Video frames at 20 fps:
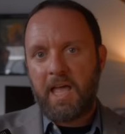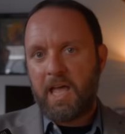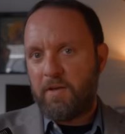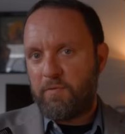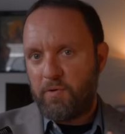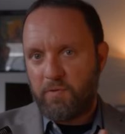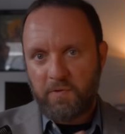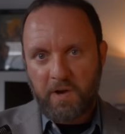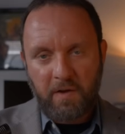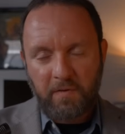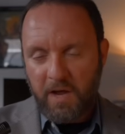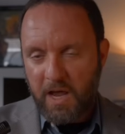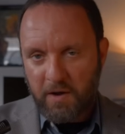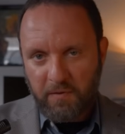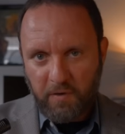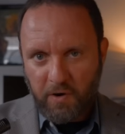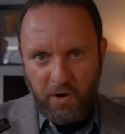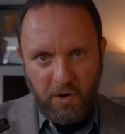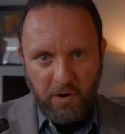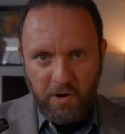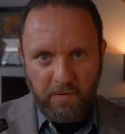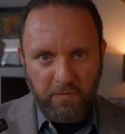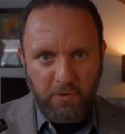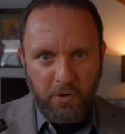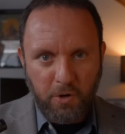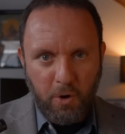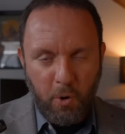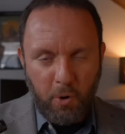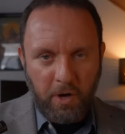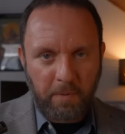If you've not ever heard of
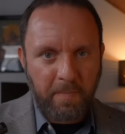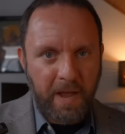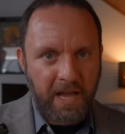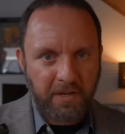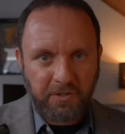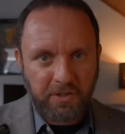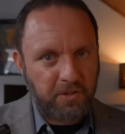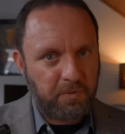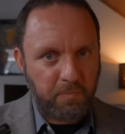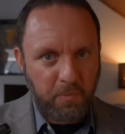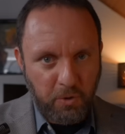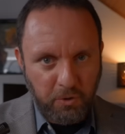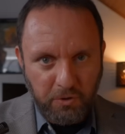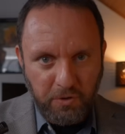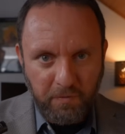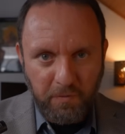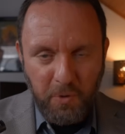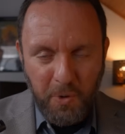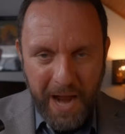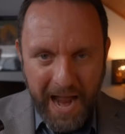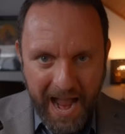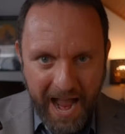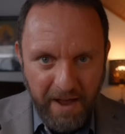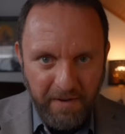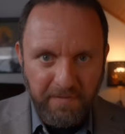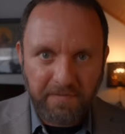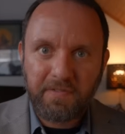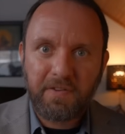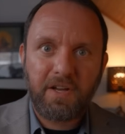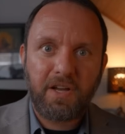Gregorian Masses, most of you
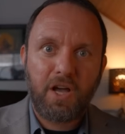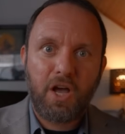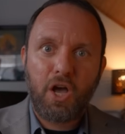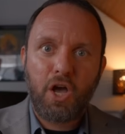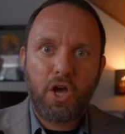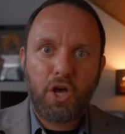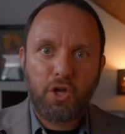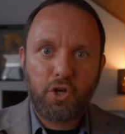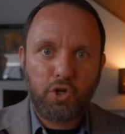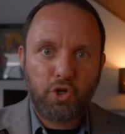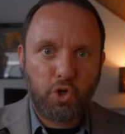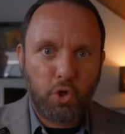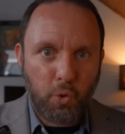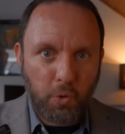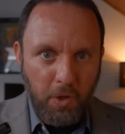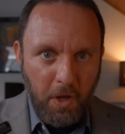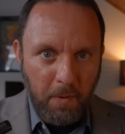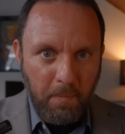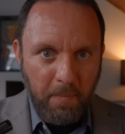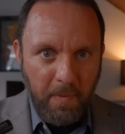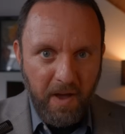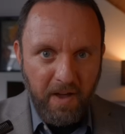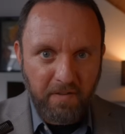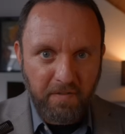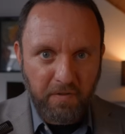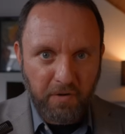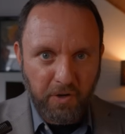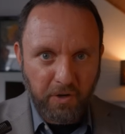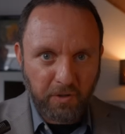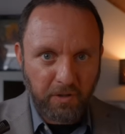have, do them
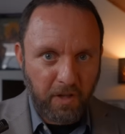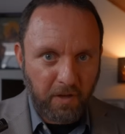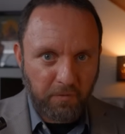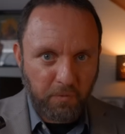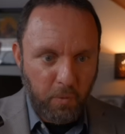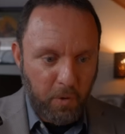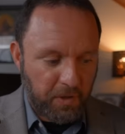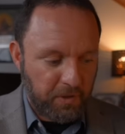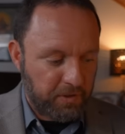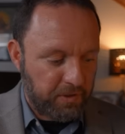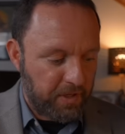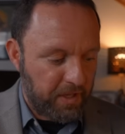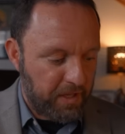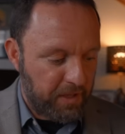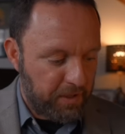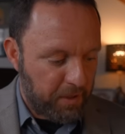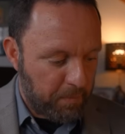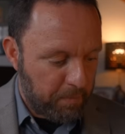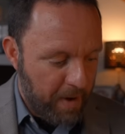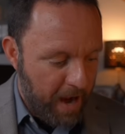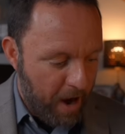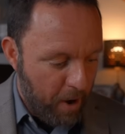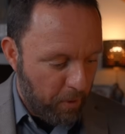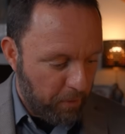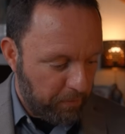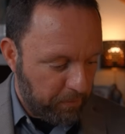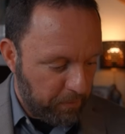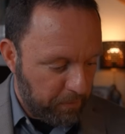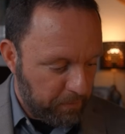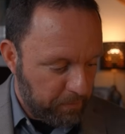for your loved ones. They're
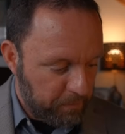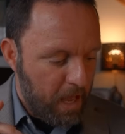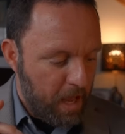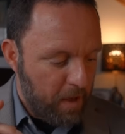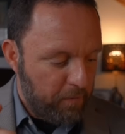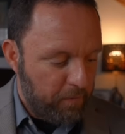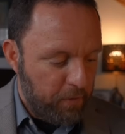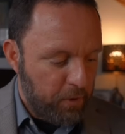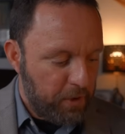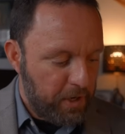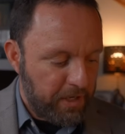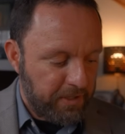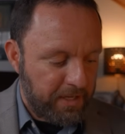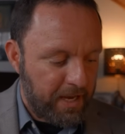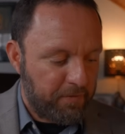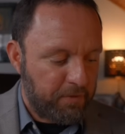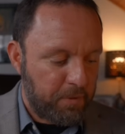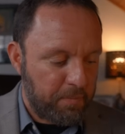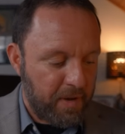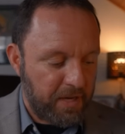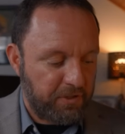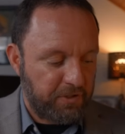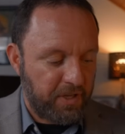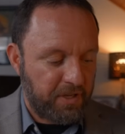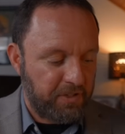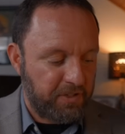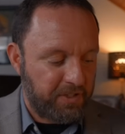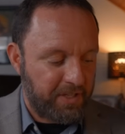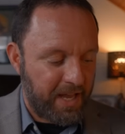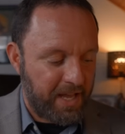powerful. A few days after my
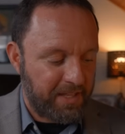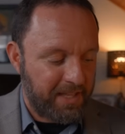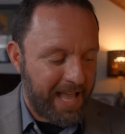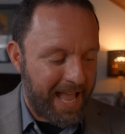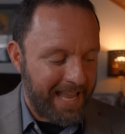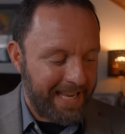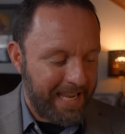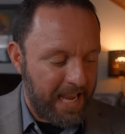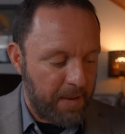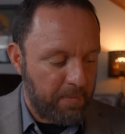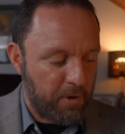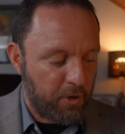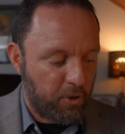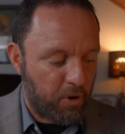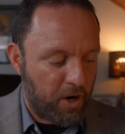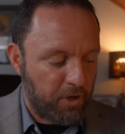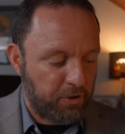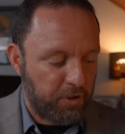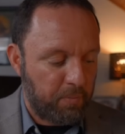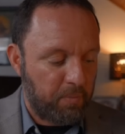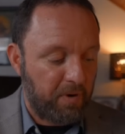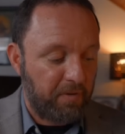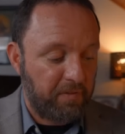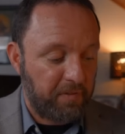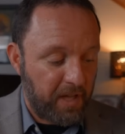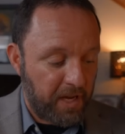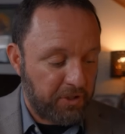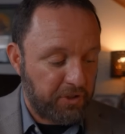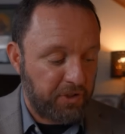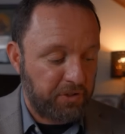son's death, I came across some
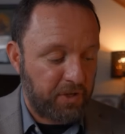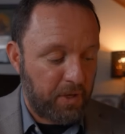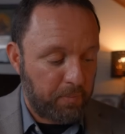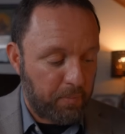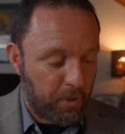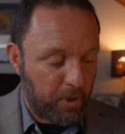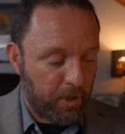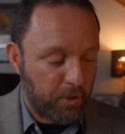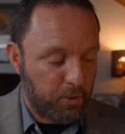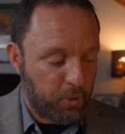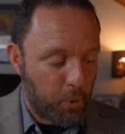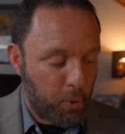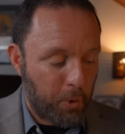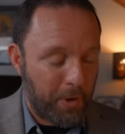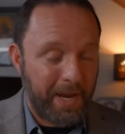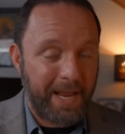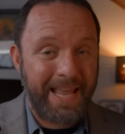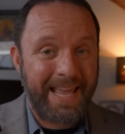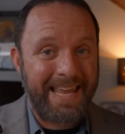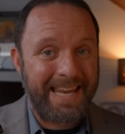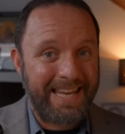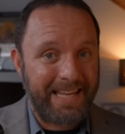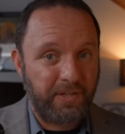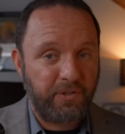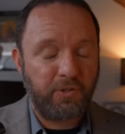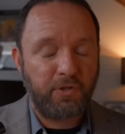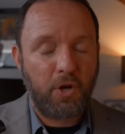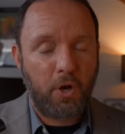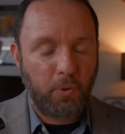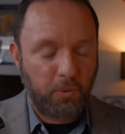reflections on purgatory in
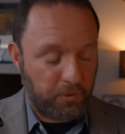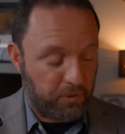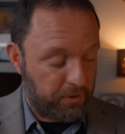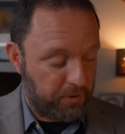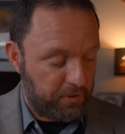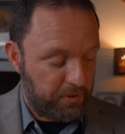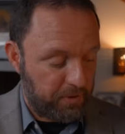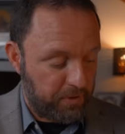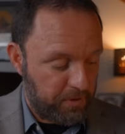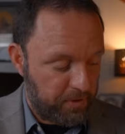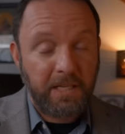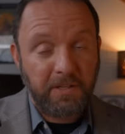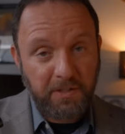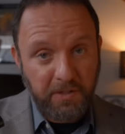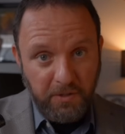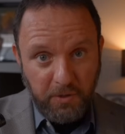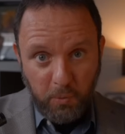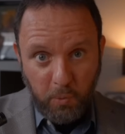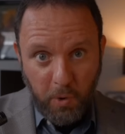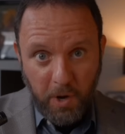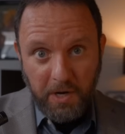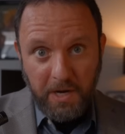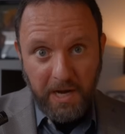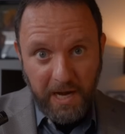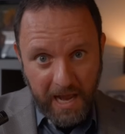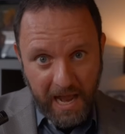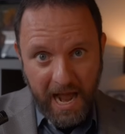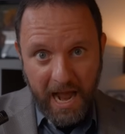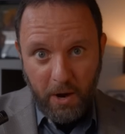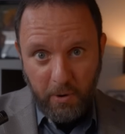his notes. Listen to
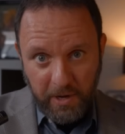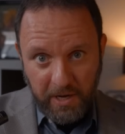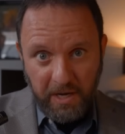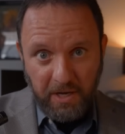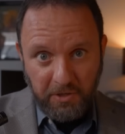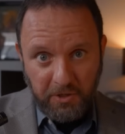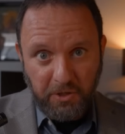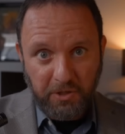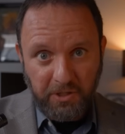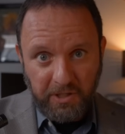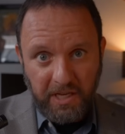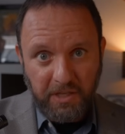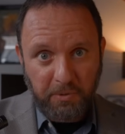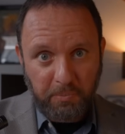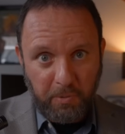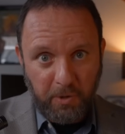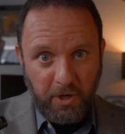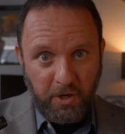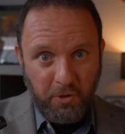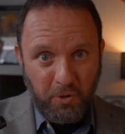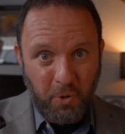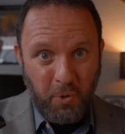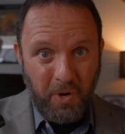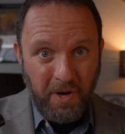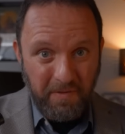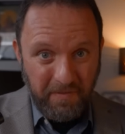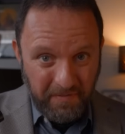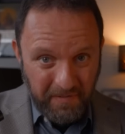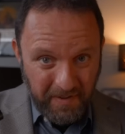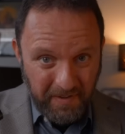how he understands
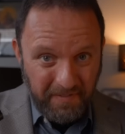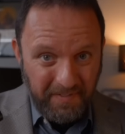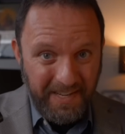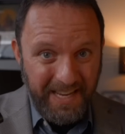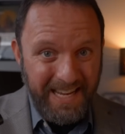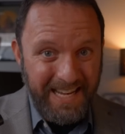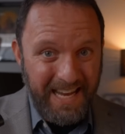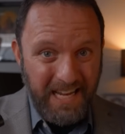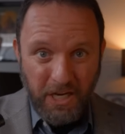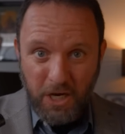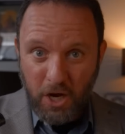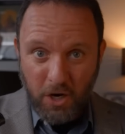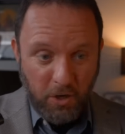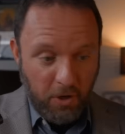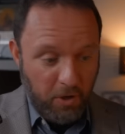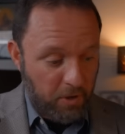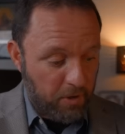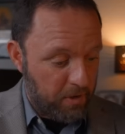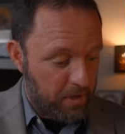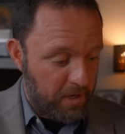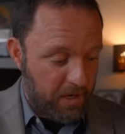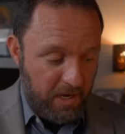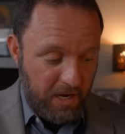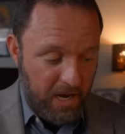purgatory 15 and younger.